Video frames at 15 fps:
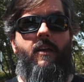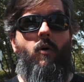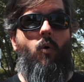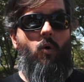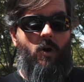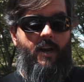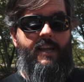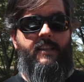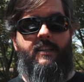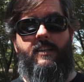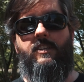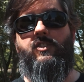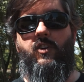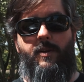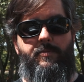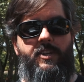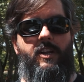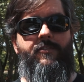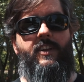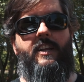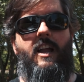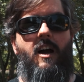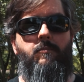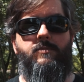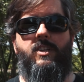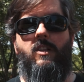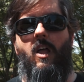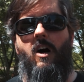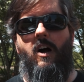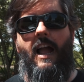or in the description if it comes
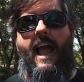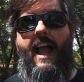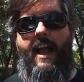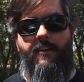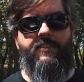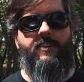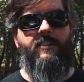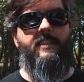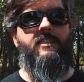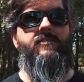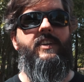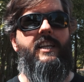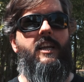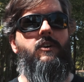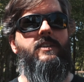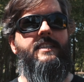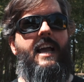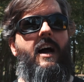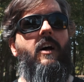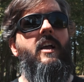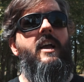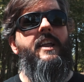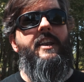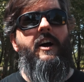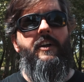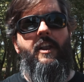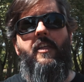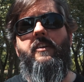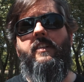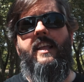along after this video is out. Now,
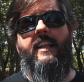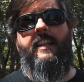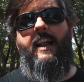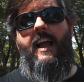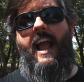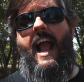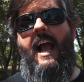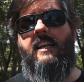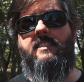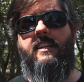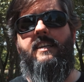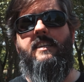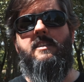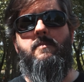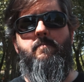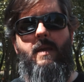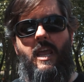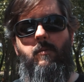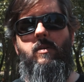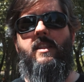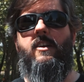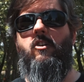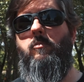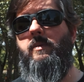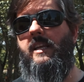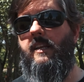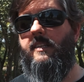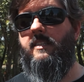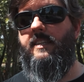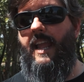another thing that I asked is maybe there will be
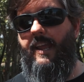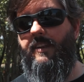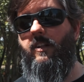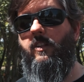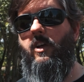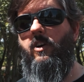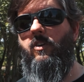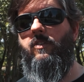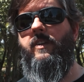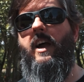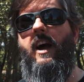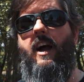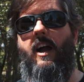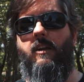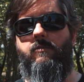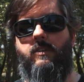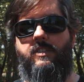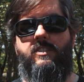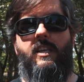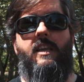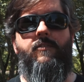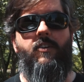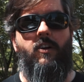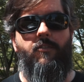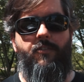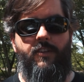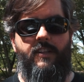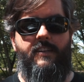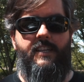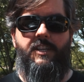a standalone receiver
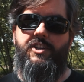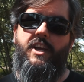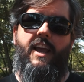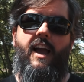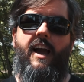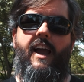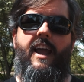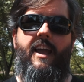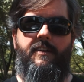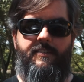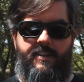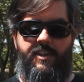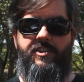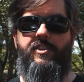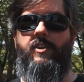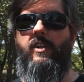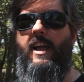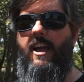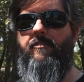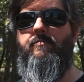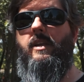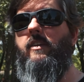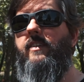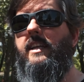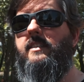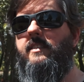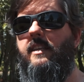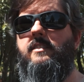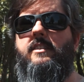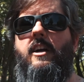for the DJI Digital FPV
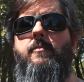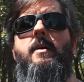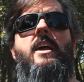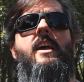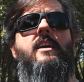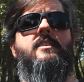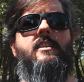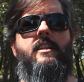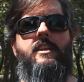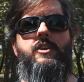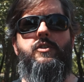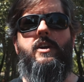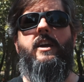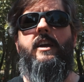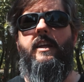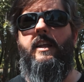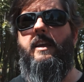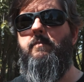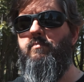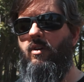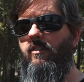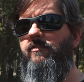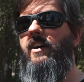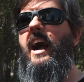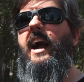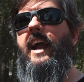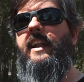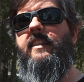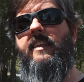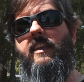System, so that you could
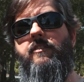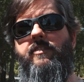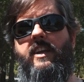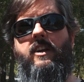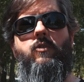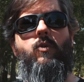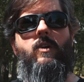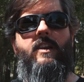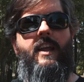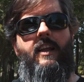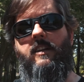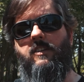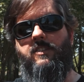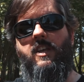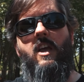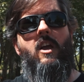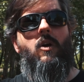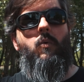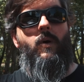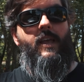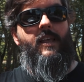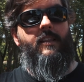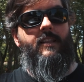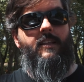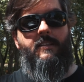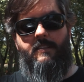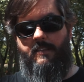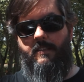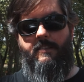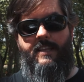provide the event coordinators with
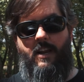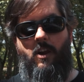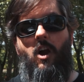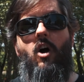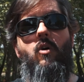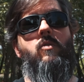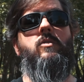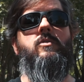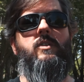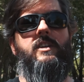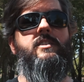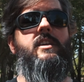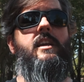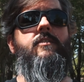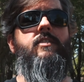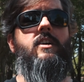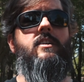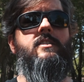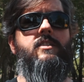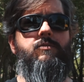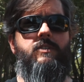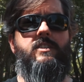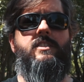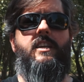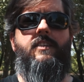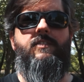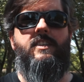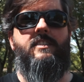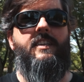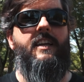their own receiver to
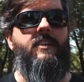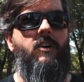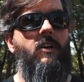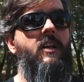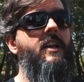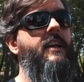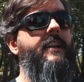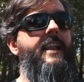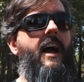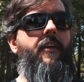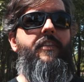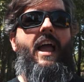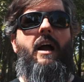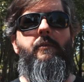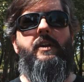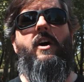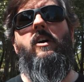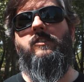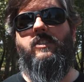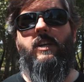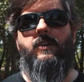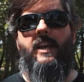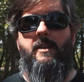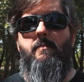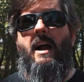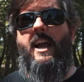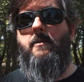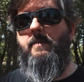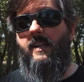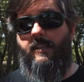receive the signal. Now, that would also, in
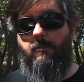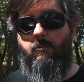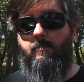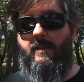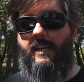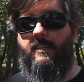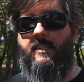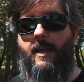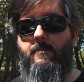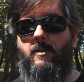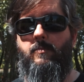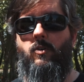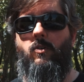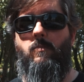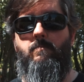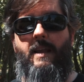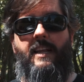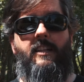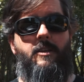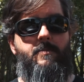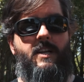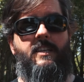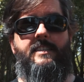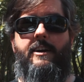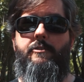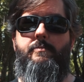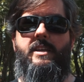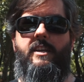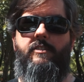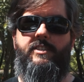my opinion, would be acceptable, mainly because I
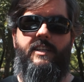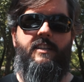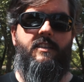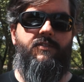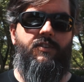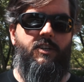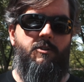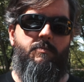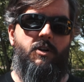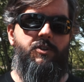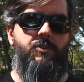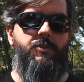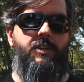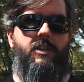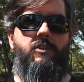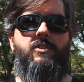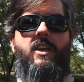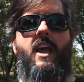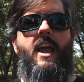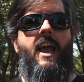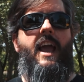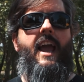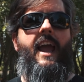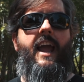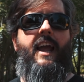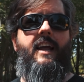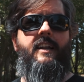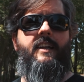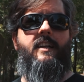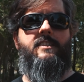would be using this for commercial use
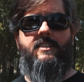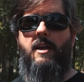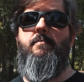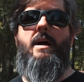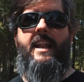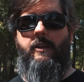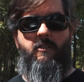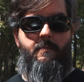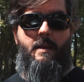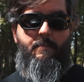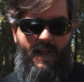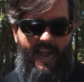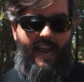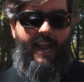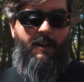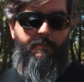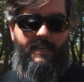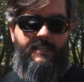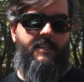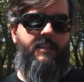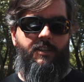and somebody would be paying me to